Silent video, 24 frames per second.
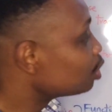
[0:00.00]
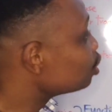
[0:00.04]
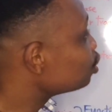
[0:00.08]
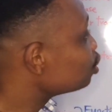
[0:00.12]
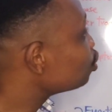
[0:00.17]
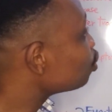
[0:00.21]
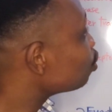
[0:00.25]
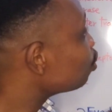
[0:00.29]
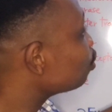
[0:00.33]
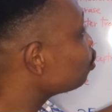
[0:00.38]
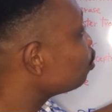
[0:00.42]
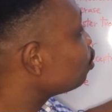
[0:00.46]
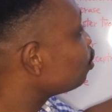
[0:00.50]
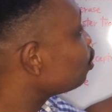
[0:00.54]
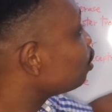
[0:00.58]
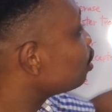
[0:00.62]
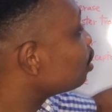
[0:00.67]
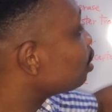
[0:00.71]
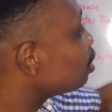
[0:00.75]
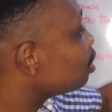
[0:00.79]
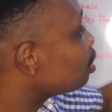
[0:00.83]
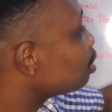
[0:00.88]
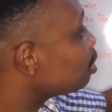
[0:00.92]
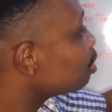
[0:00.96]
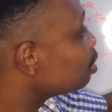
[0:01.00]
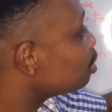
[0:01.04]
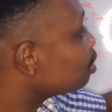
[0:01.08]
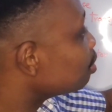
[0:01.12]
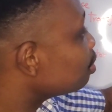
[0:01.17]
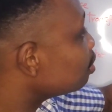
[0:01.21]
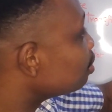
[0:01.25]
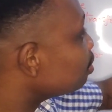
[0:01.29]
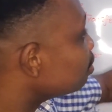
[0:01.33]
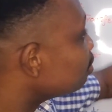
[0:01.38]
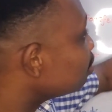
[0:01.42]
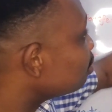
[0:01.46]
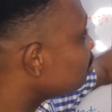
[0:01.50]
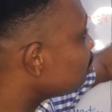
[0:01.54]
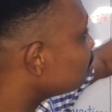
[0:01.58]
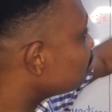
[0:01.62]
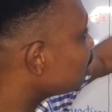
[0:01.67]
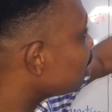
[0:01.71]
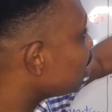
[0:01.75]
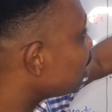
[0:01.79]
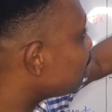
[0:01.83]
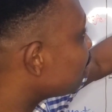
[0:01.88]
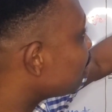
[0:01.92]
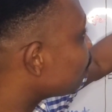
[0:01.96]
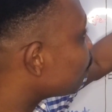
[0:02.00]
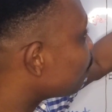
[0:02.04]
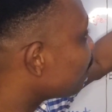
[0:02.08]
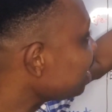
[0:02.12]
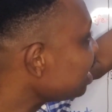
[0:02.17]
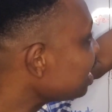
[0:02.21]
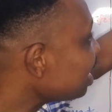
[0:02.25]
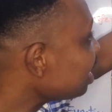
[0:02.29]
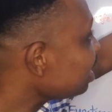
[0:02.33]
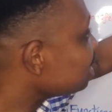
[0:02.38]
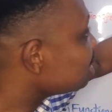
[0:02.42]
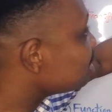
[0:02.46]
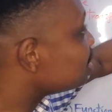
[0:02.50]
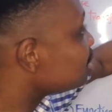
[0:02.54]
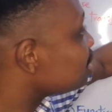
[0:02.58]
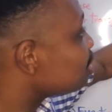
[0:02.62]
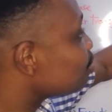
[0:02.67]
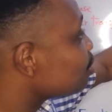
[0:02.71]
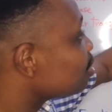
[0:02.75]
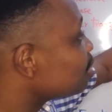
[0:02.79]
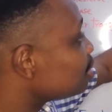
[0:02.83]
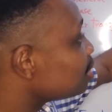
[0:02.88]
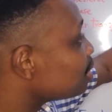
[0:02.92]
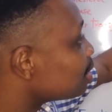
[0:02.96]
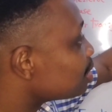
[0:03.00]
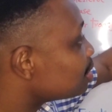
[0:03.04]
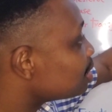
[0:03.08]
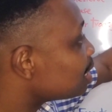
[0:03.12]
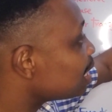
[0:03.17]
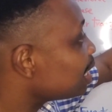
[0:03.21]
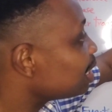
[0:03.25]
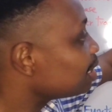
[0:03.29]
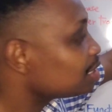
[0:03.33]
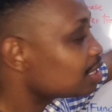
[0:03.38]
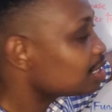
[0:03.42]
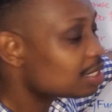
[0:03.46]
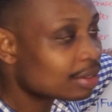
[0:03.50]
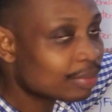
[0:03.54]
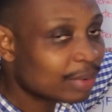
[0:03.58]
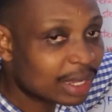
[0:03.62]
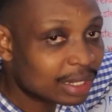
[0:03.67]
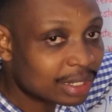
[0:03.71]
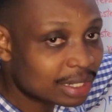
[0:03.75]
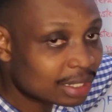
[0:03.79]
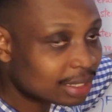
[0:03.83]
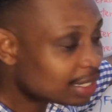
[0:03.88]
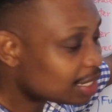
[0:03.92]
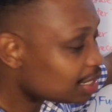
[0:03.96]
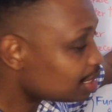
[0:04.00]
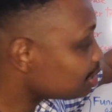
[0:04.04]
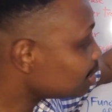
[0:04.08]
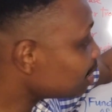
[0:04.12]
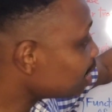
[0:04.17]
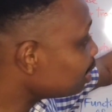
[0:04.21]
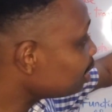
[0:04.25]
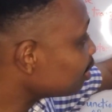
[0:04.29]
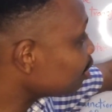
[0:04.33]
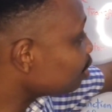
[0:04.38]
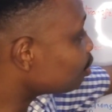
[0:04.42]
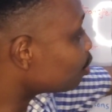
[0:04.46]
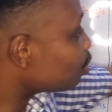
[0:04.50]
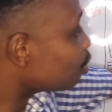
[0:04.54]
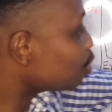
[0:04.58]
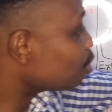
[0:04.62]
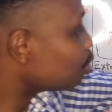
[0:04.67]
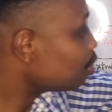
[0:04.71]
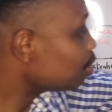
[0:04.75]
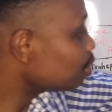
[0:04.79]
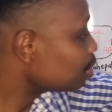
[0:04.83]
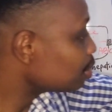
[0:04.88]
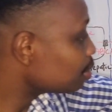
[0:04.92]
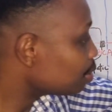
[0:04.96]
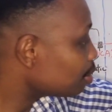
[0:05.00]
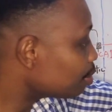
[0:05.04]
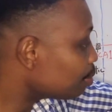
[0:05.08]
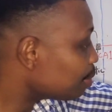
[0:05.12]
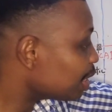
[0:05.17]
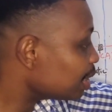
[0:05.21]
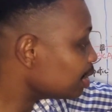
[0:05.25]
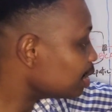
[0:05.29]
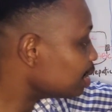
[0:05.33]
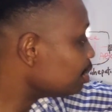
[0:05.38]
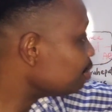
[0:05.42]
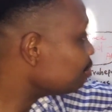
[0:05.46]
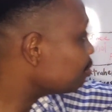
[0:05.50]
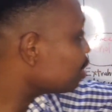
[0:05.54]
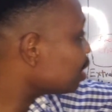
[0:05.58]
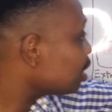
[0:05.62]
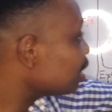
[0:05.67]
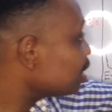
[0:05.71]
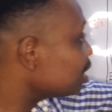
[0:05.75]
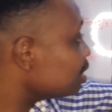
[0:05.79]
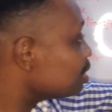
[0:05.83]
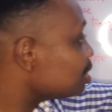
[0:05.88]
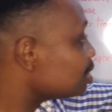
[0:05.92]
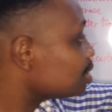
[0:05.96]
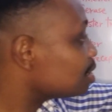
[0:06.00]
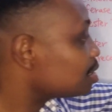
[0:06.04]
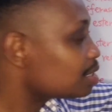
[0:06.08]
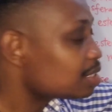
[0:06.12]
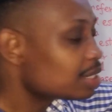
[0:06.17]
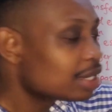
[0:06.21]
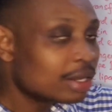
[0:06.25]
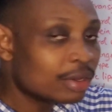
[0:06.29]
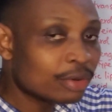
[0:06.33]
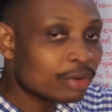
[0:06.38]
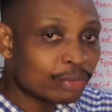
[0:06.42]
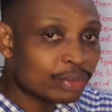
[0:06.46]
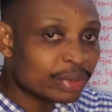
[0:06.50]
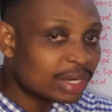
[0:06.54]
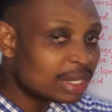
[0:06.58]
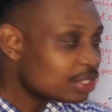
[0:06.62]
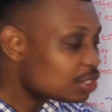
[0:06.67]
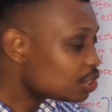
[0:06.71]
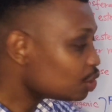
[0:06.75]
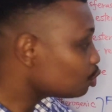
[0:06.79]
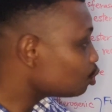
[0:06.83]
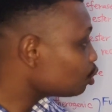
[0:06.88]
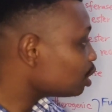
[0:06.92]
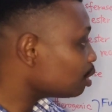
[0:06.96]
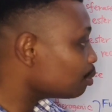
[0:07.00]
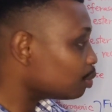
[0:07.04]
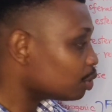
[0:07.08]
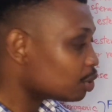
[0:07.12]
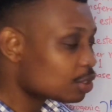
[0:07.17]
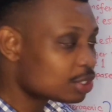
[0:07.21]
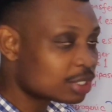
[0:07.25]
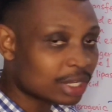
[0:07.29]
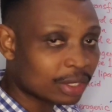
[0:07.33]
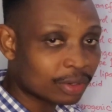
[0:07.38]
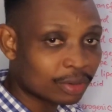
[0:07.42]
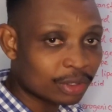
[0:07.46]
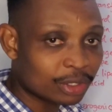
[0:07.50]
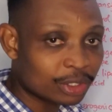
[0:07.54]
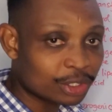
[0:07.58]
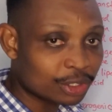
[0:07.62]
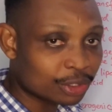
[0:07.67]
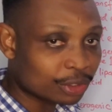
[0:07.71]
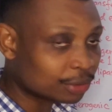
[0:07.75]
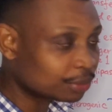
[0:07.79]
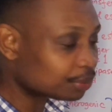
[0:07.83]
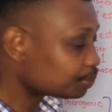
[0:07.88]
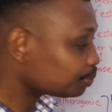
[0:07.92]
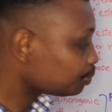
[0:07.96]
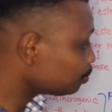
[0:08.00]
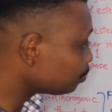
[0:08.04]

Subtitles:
So whether it is being synthesized by the intestine or by the liver, it is released into the blood circulation.